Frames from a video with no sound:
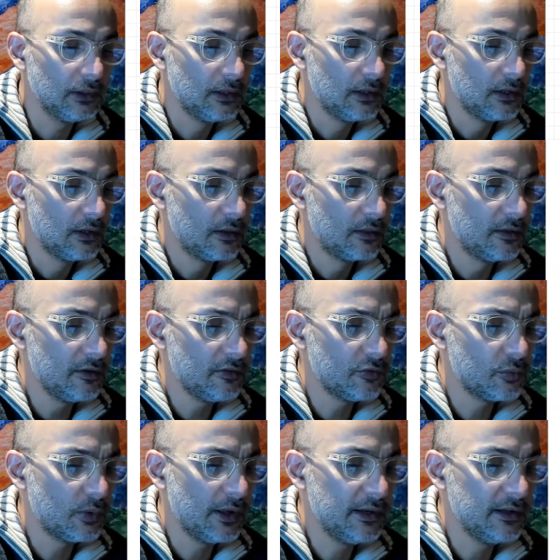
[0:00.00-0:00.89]
This
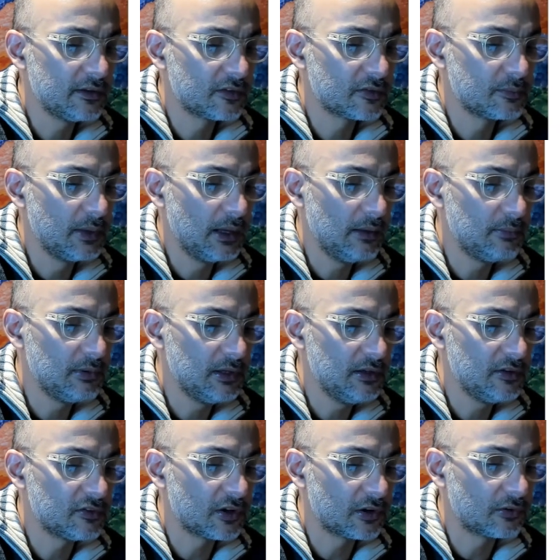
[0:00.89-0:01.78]
one, it's maybe
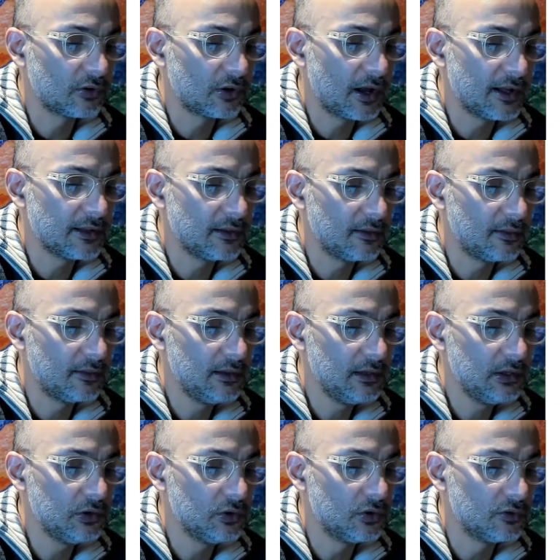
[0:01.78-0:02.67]
easier to write it
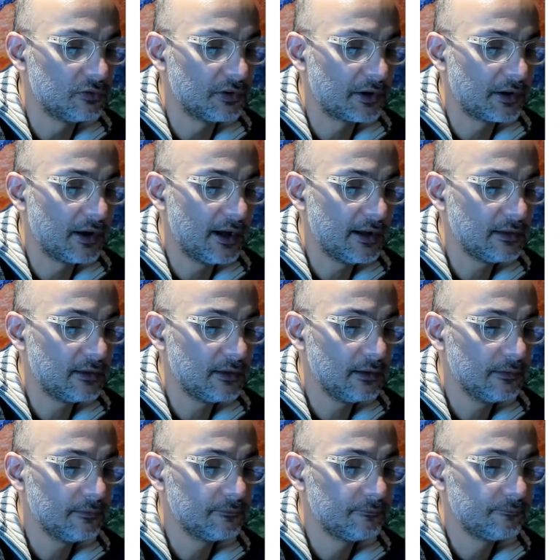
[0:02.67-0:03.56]
t over 90.
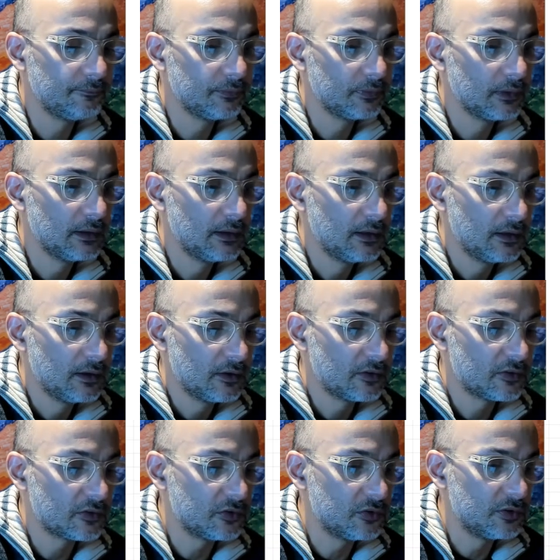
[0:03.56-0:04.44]

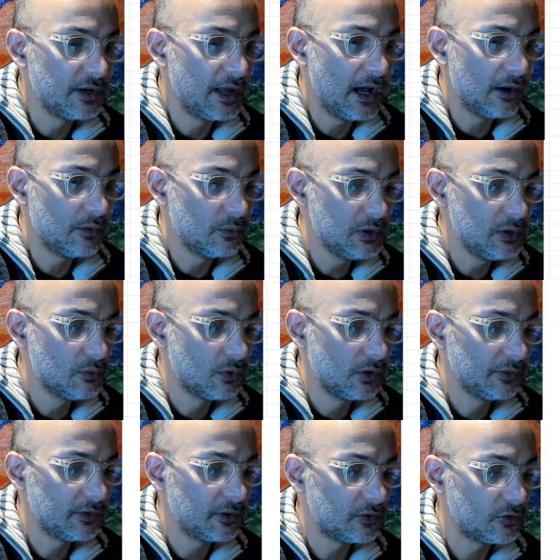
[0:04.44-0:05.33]
So now we
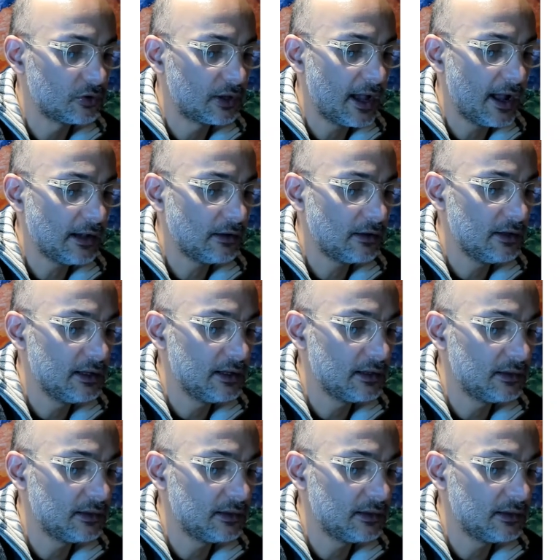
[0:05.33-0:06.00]
wanted to calculate